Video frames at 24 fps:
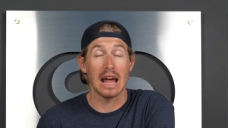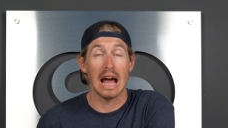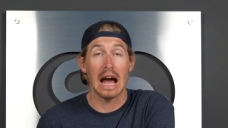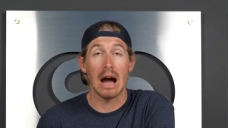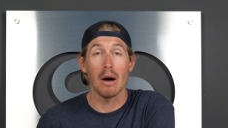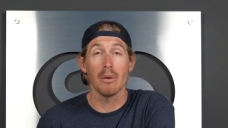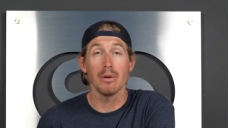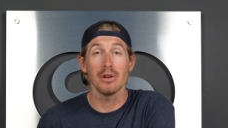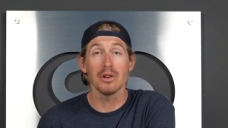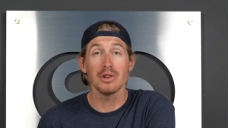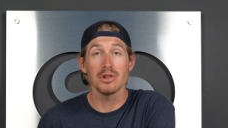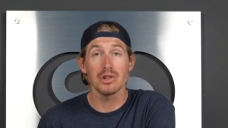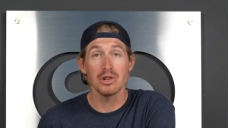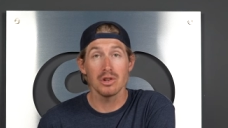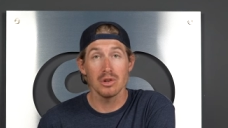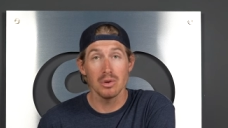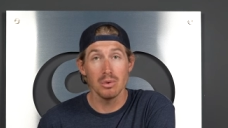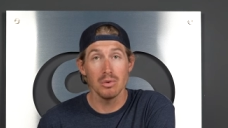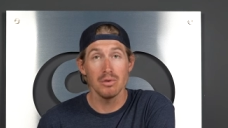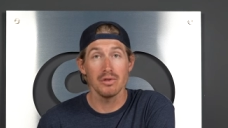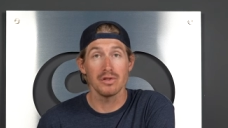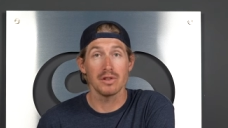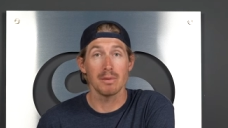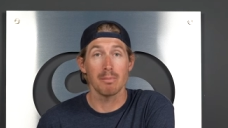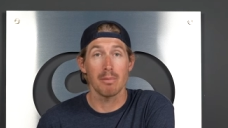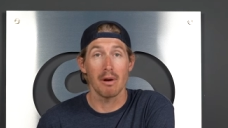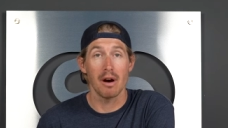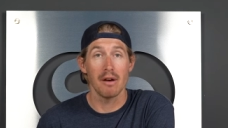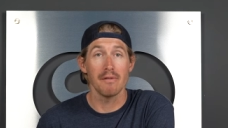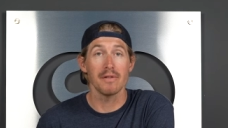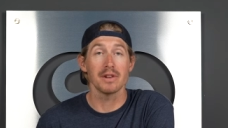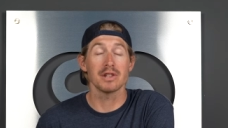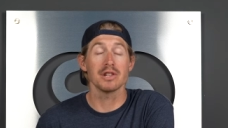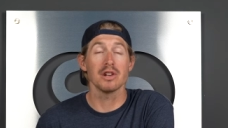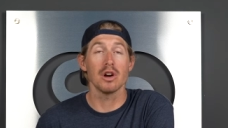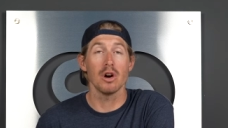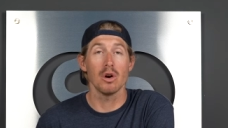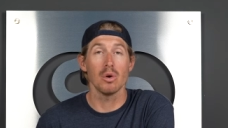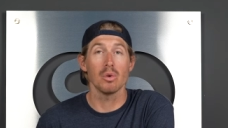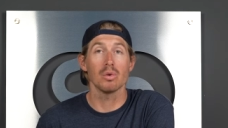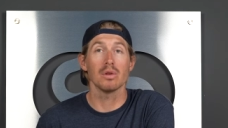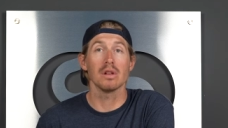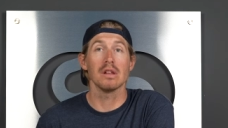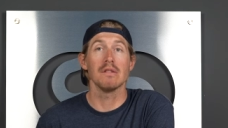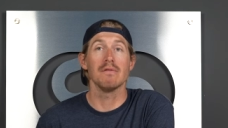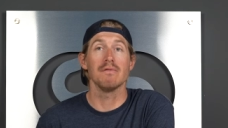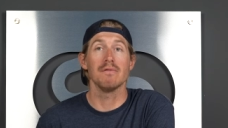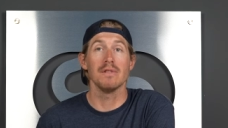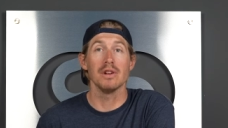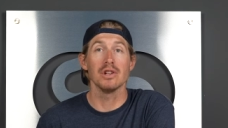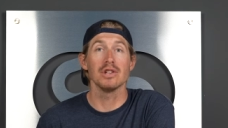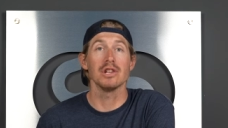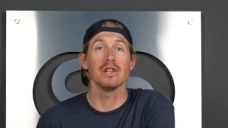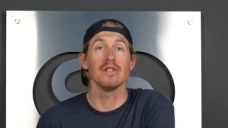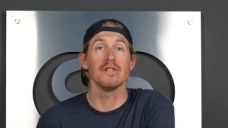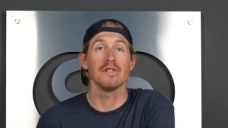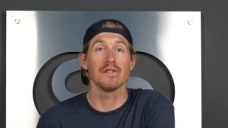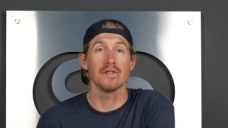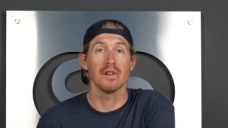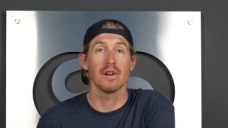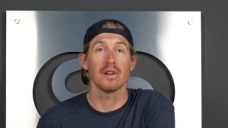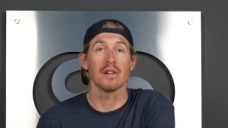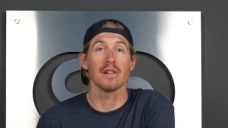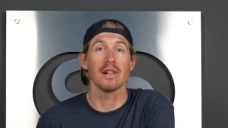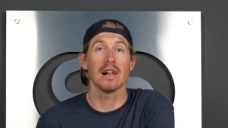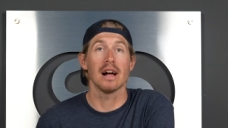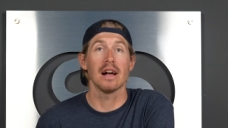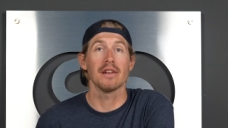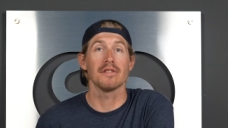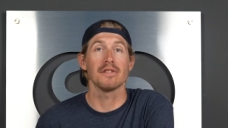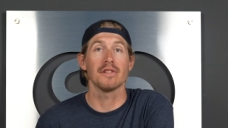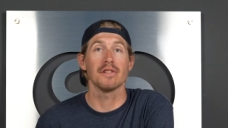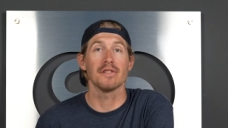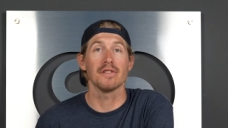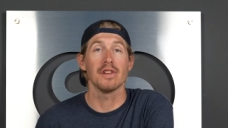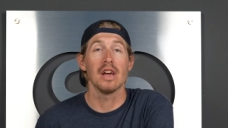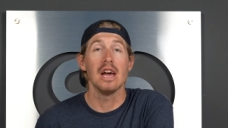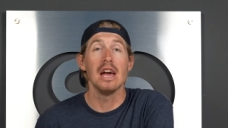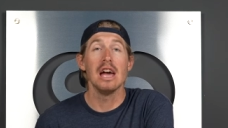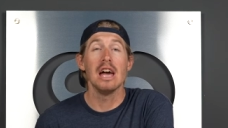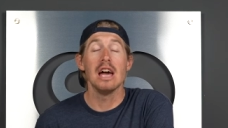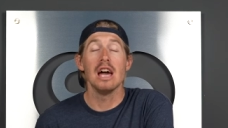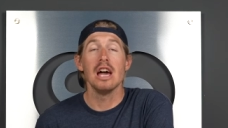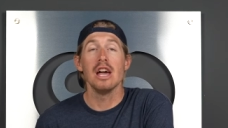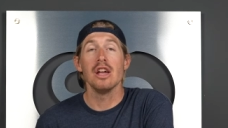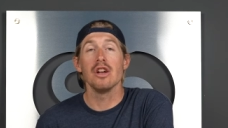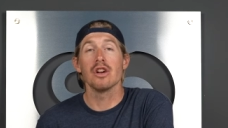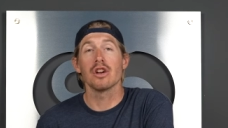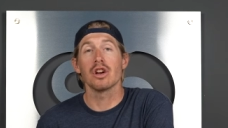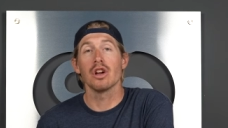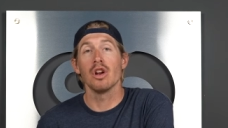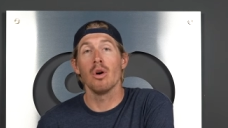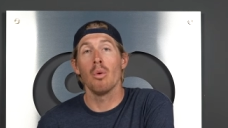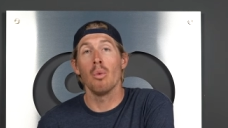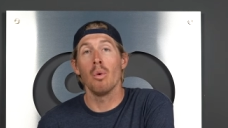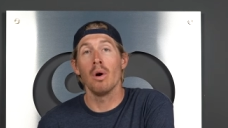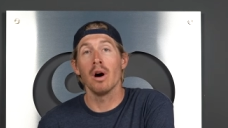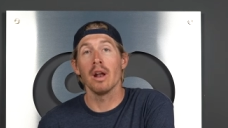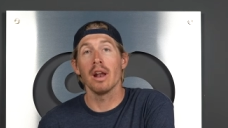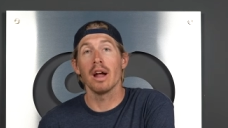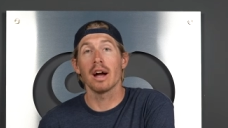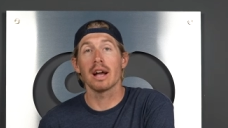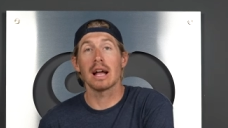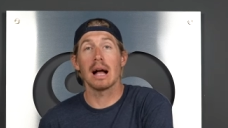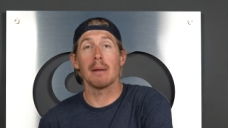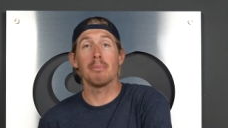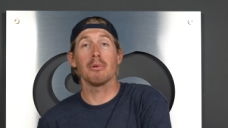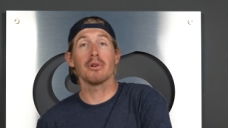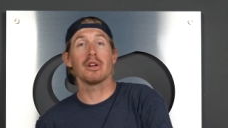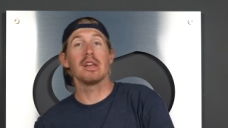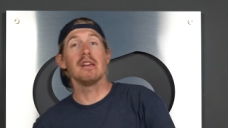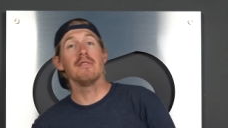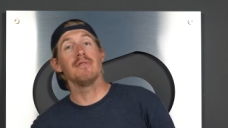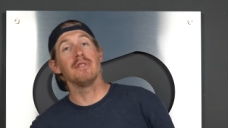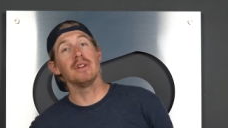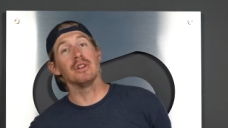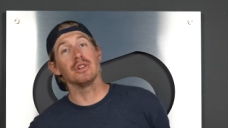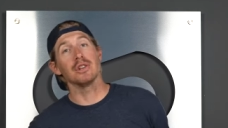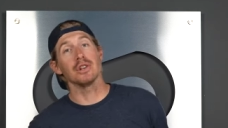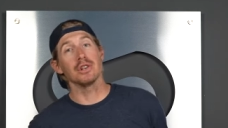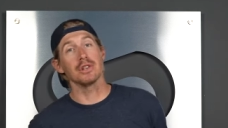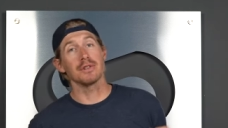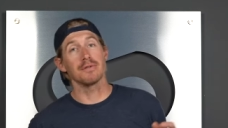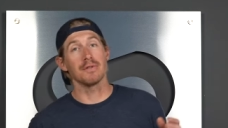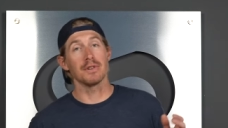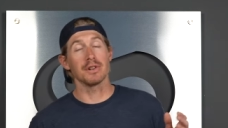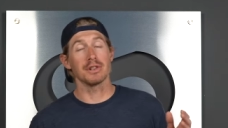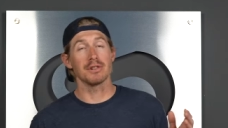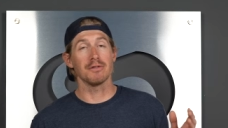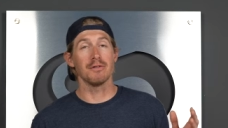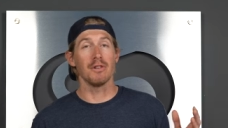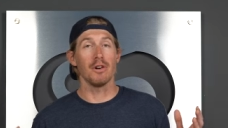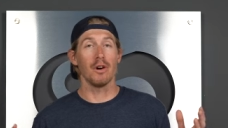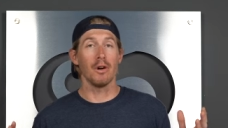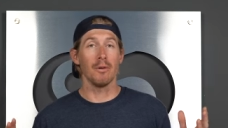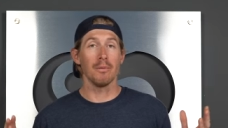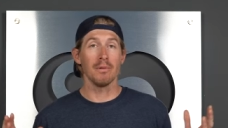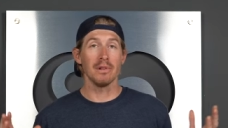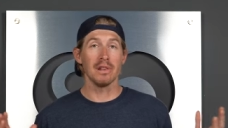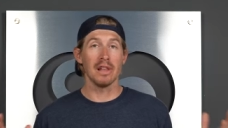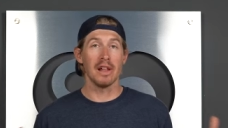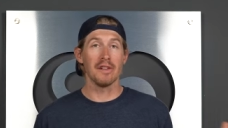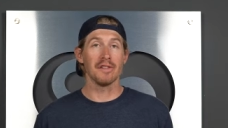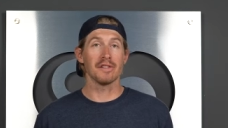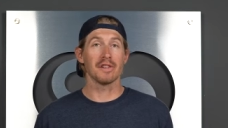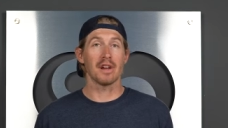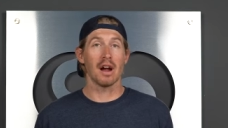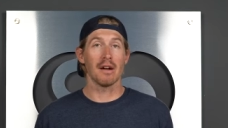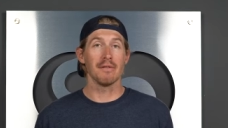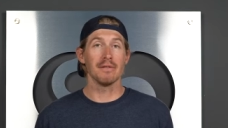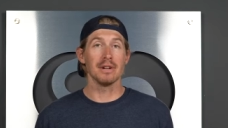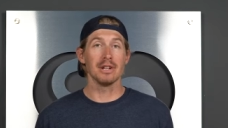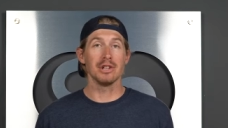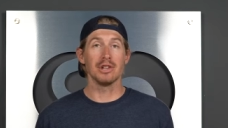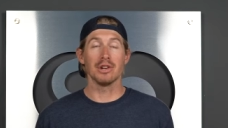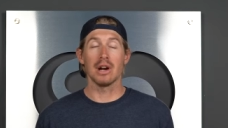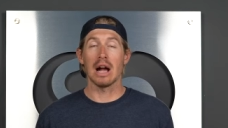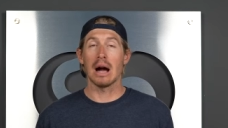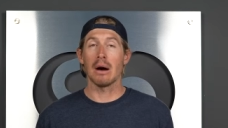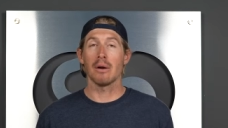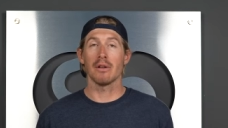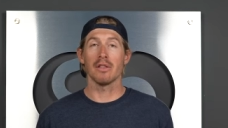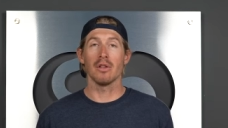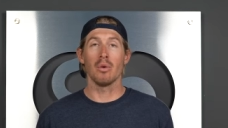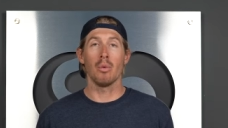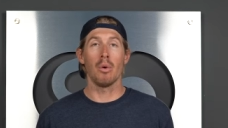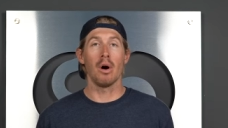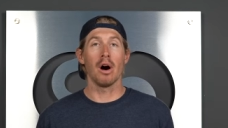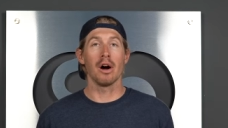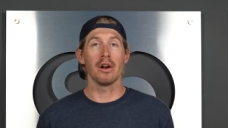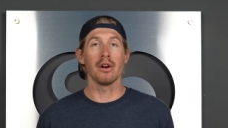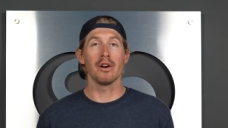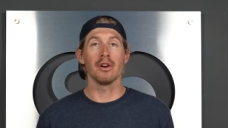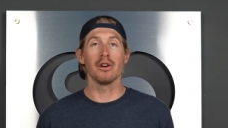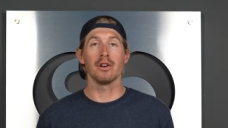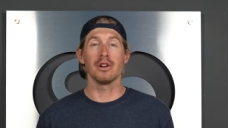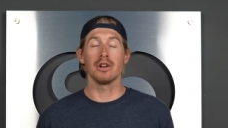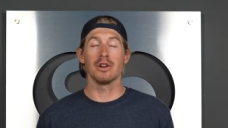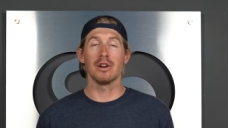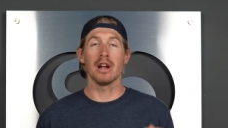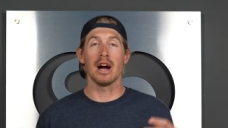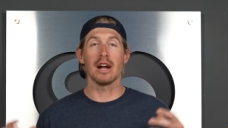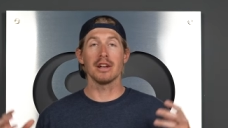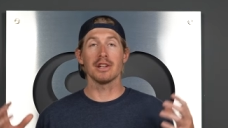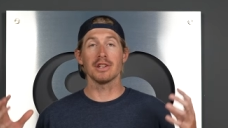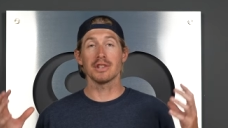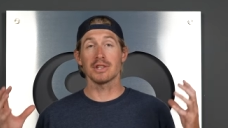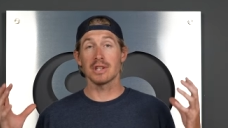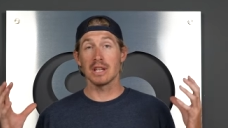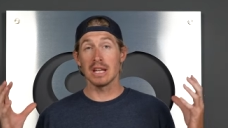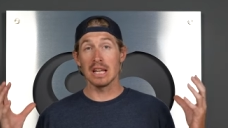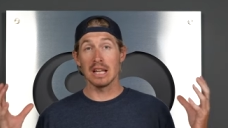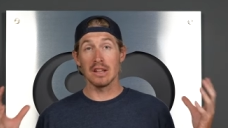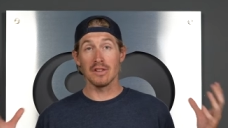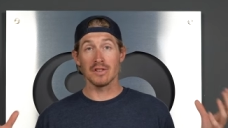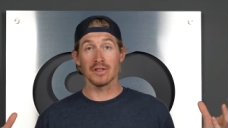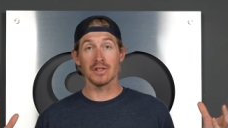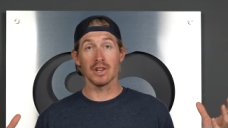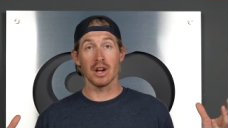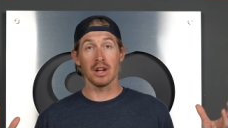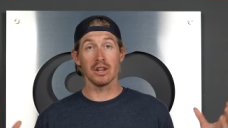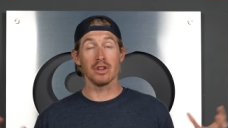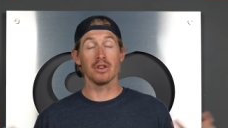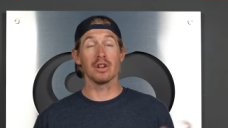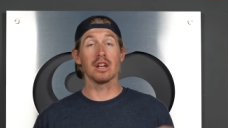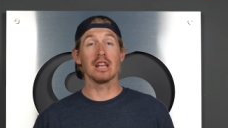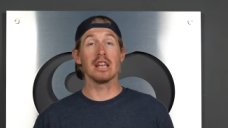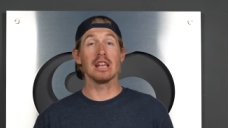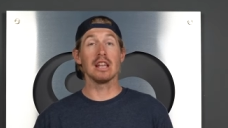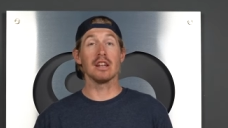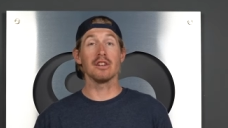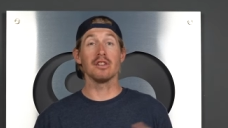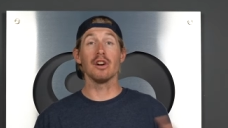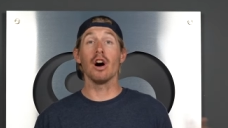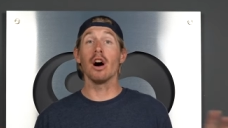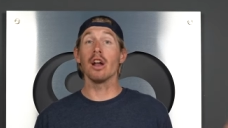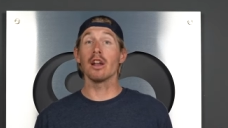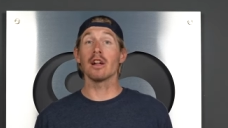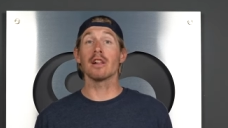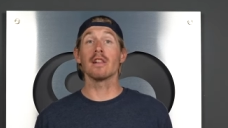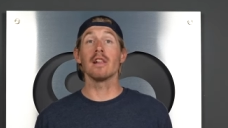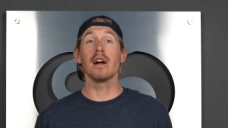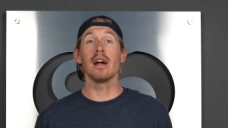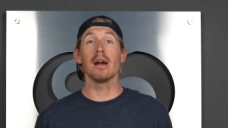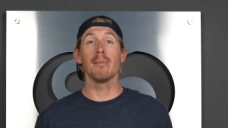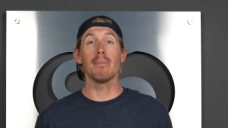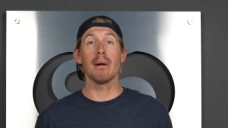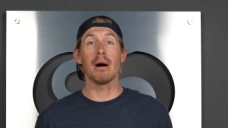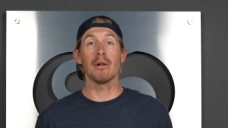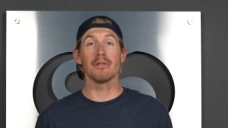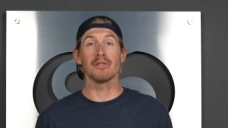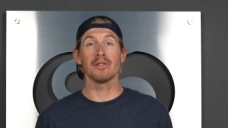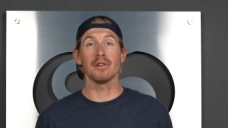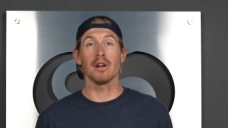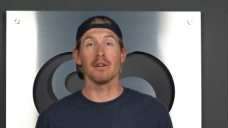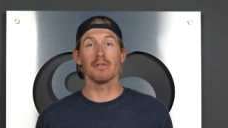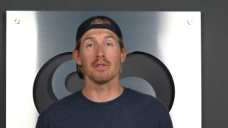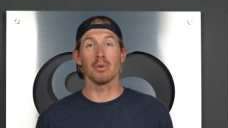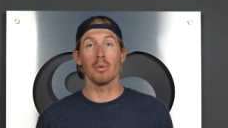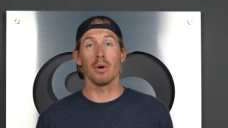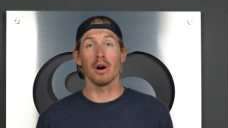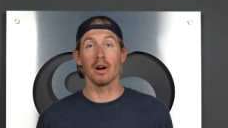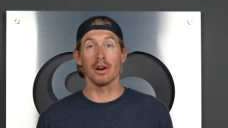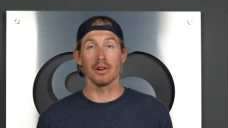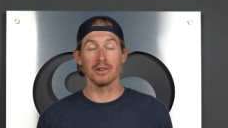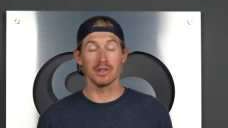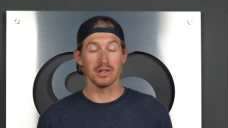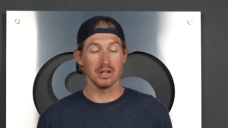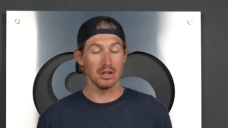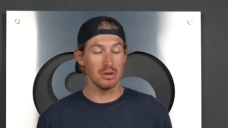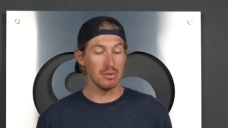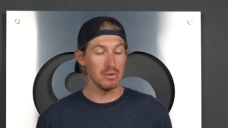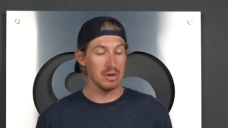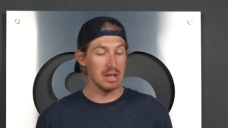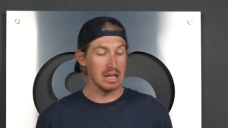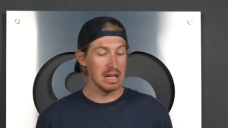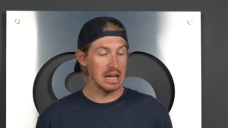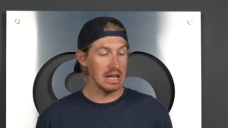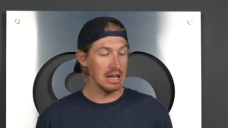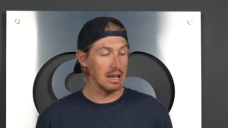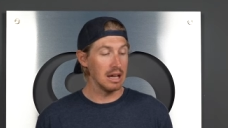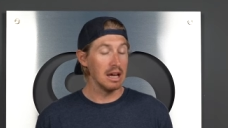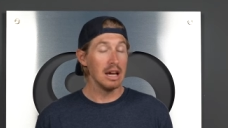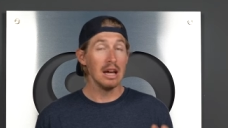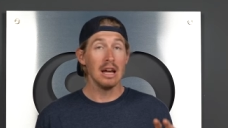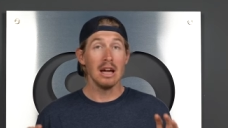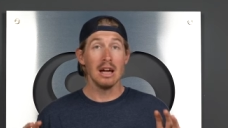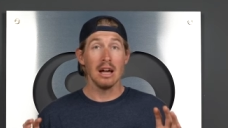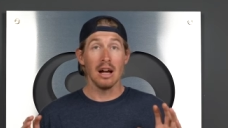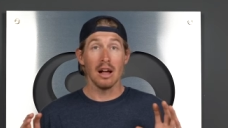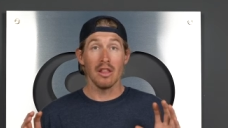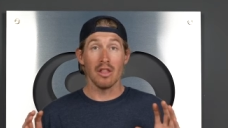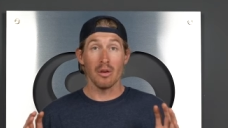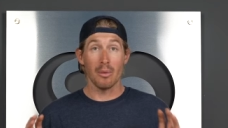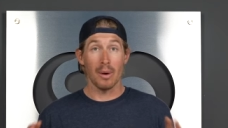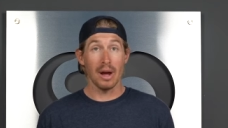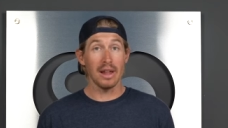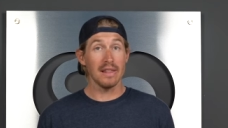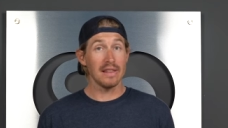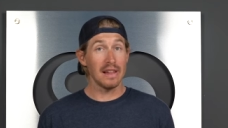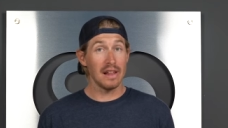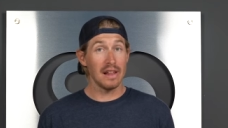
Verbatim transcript: how to choose the perfect Oakley fishing sunglasses. You're gonna want a couple key features. First of all, lens coverage, you're out on the water. You're not just getting sun, you're getting a ton of glare bouncing off the water. So you need the right